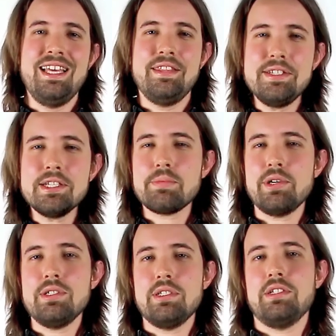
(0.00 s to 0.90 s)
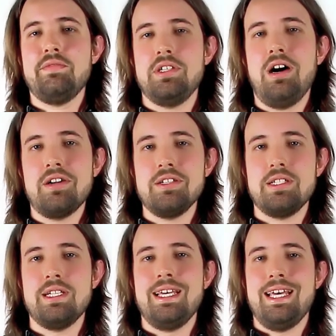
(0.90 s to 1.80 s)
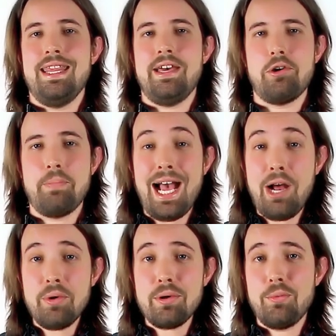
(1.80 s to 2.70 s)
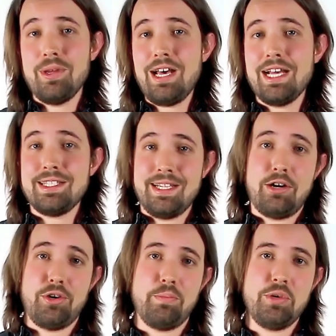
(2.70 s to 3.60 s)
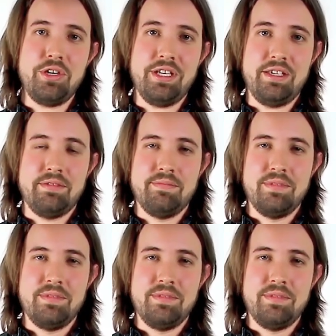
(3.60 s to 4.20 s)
These experiences have taught us that our power relies in our community.